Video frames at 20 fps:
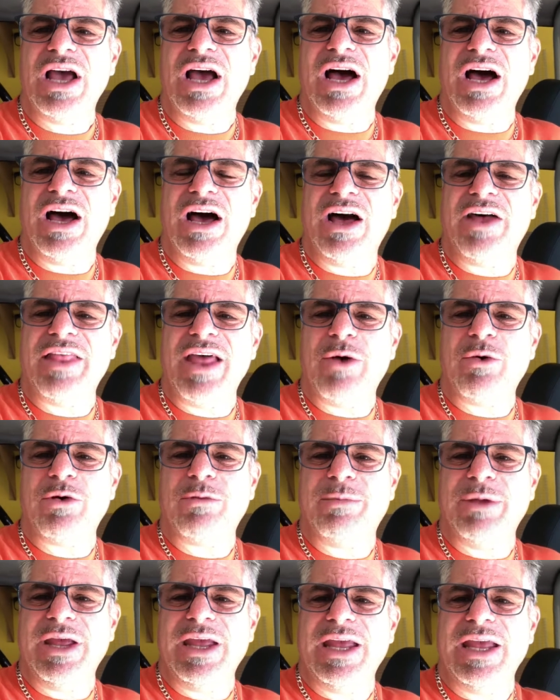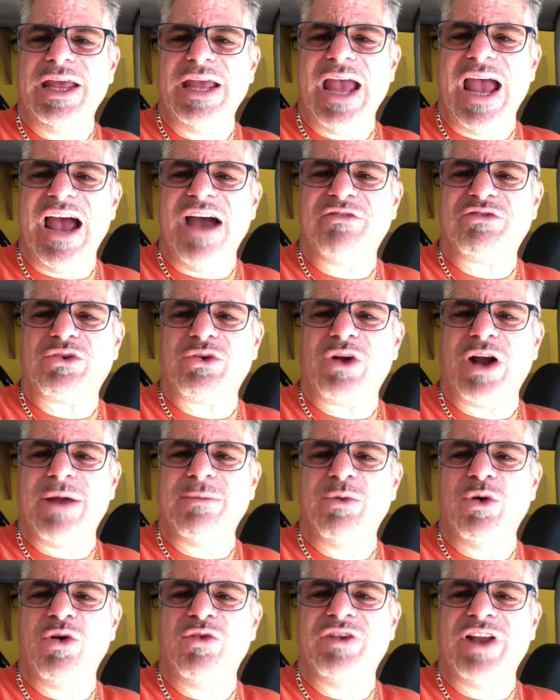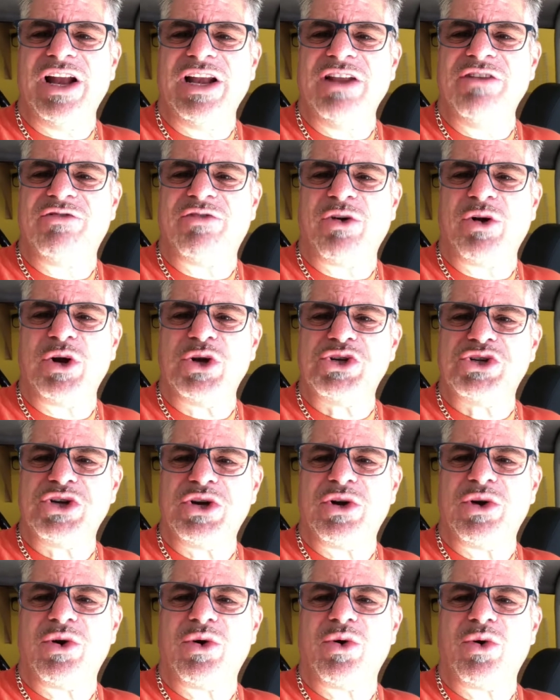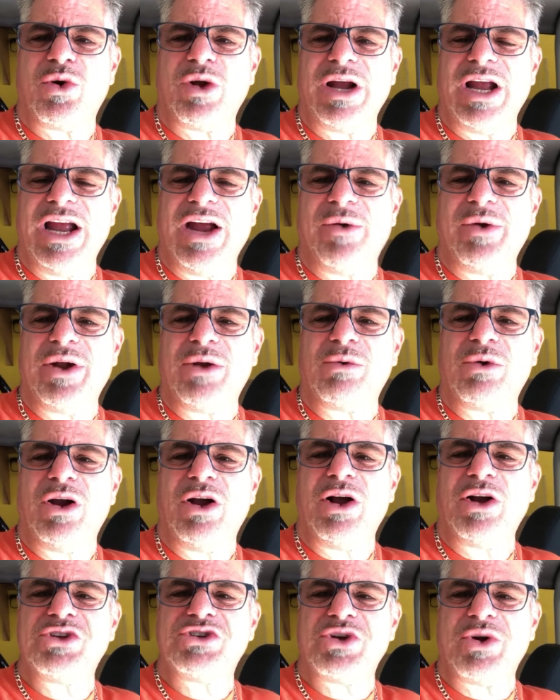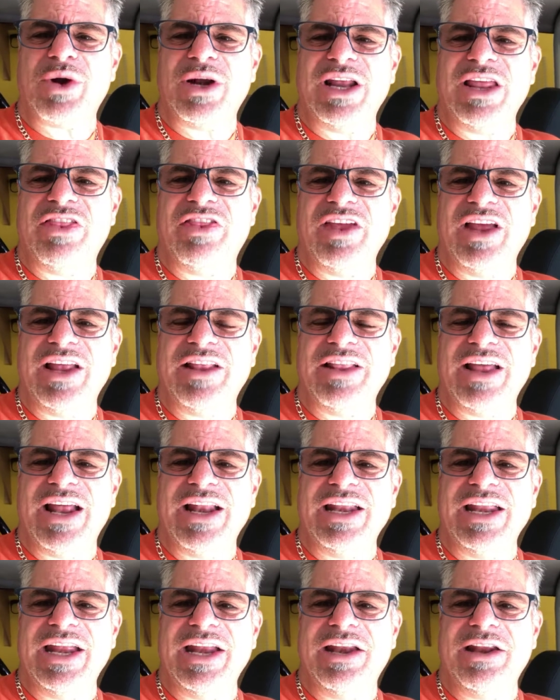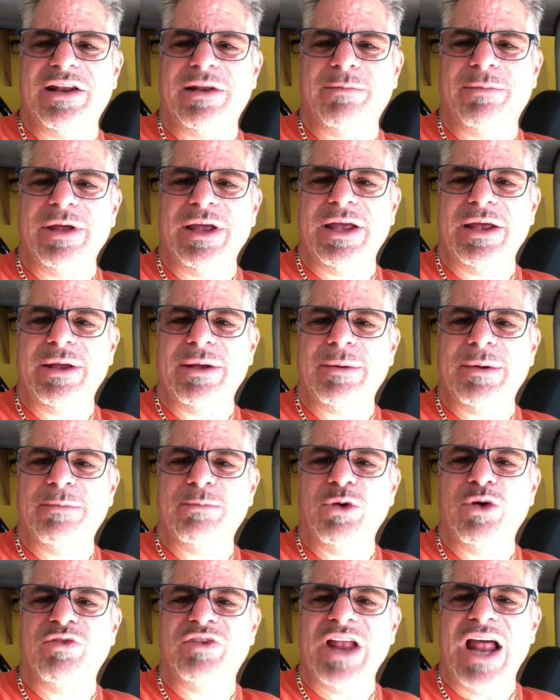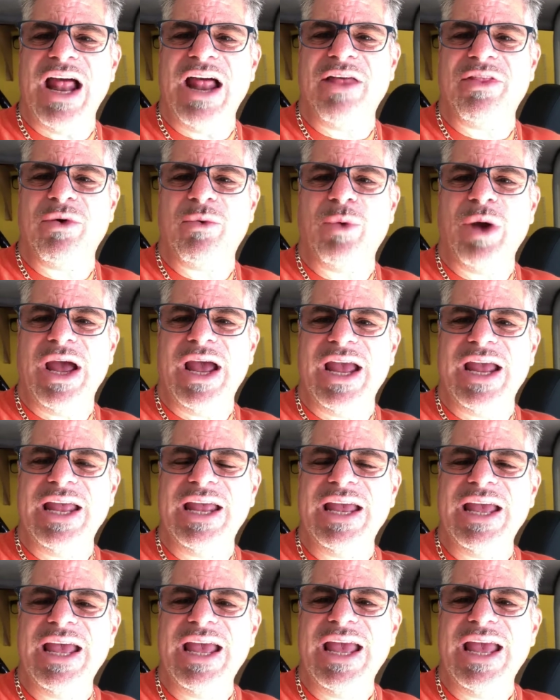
Uh, that would be after I moved any furniture or area rugs or anything that needed to be moved out of the way.